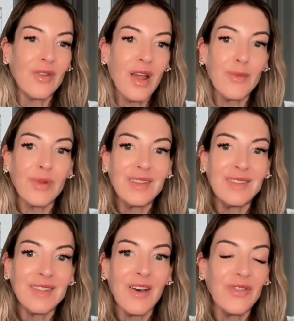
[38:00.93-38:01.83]
incredibly
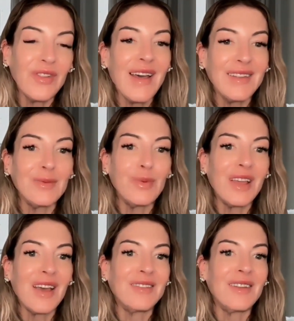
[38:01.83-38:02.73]
selfless
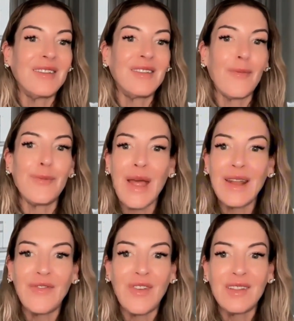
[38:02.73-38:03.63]
because it is a
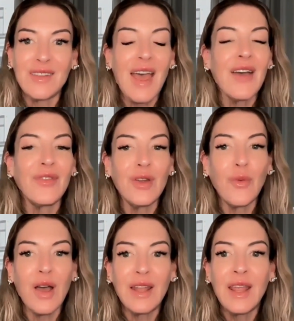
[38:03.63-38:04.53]
benefit to
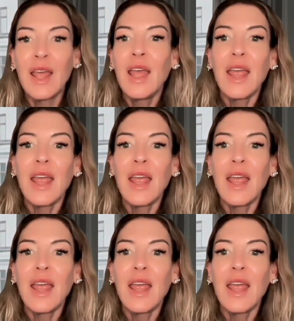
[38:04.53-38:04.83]
everyone,